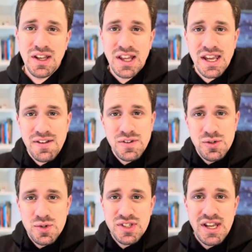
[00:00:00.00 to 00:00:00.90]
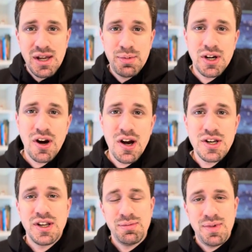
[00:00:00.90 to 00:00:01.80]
like if you set up a card, you can